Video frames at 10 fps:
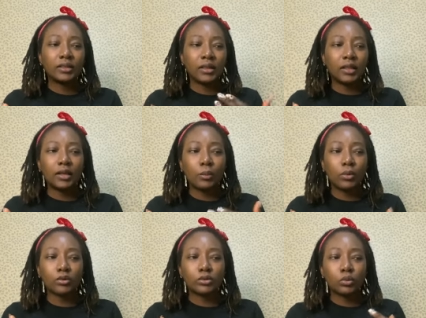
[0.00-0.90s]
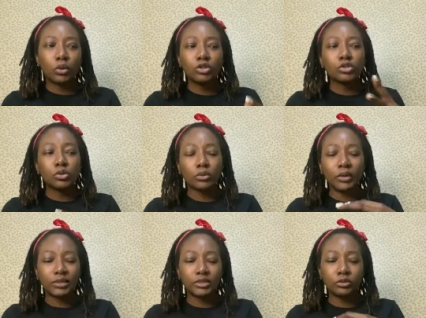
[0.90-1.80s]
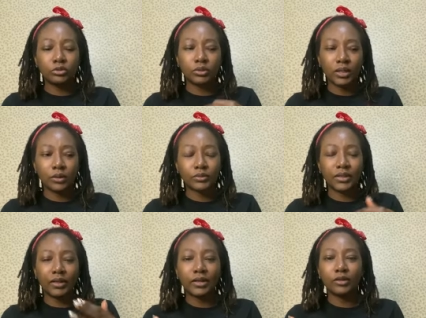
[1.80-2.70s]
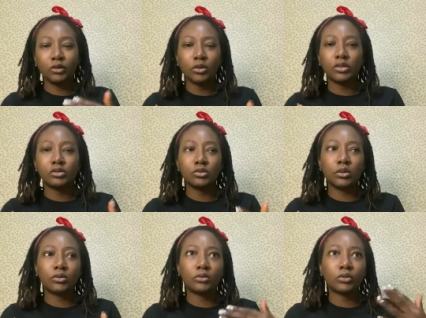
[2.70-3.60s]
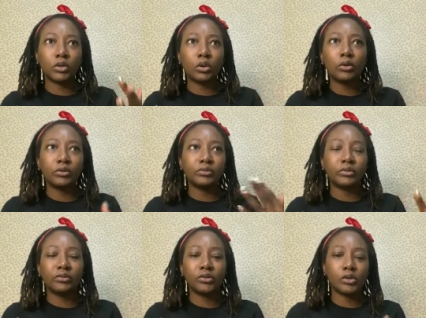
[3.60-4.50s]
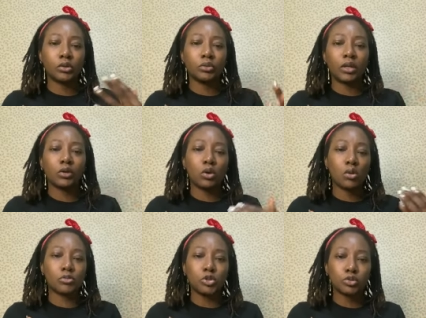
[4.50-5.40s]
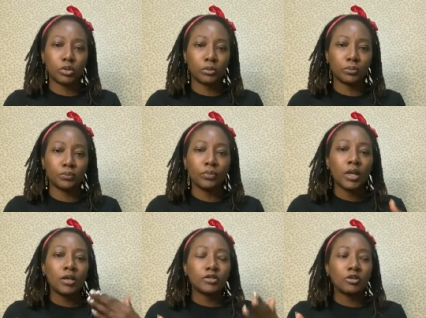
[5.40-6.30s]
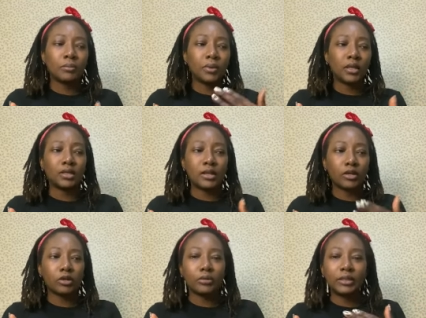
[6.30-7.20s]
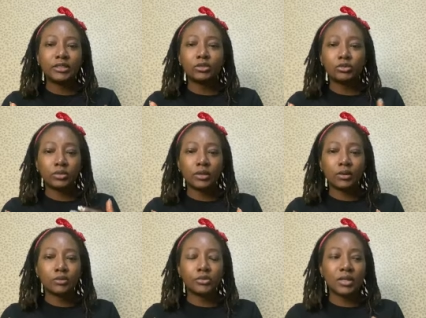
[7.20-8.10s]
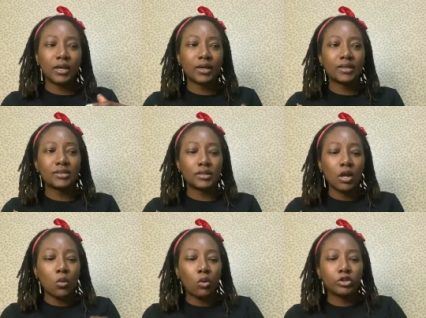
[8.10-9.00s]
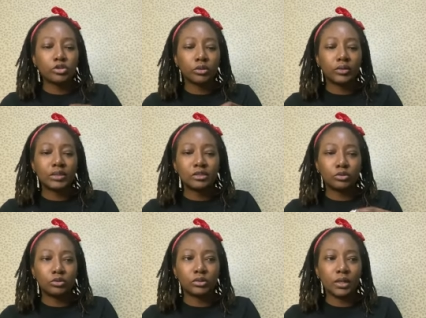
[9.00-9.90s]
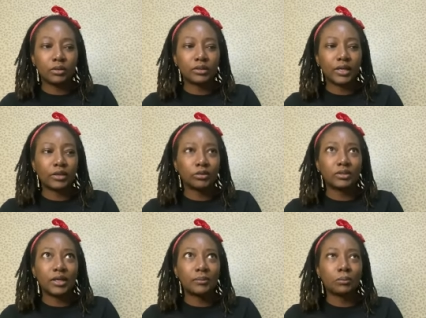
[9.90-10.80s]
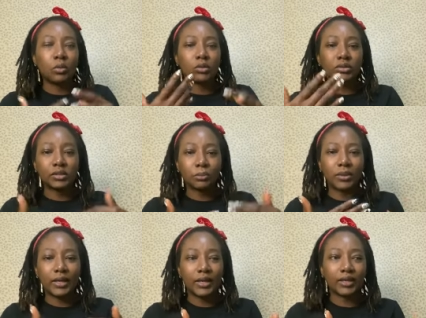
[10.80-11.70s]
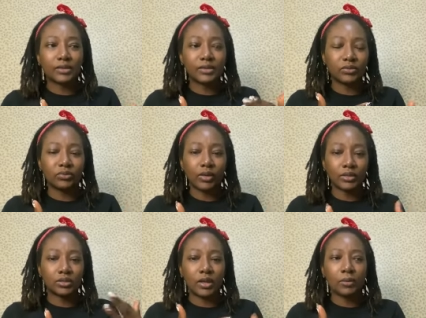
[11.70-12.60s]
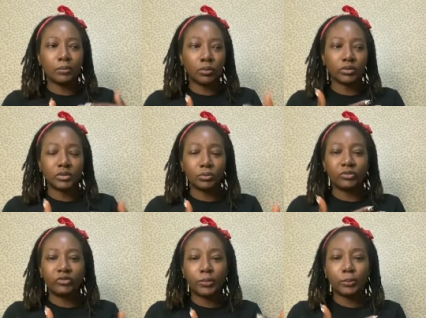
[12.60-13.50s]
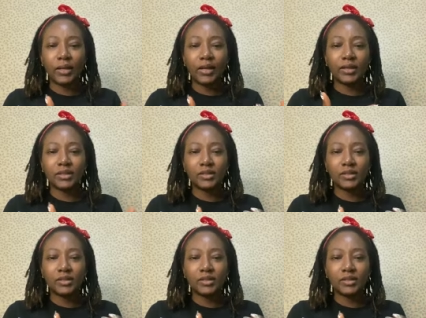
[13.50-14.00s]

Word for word: Think about what you already do now that you can turn into a recurring revenue income stream. Something that you already do now, so that it's what you already do now that you then multiply its effects. You are multiplying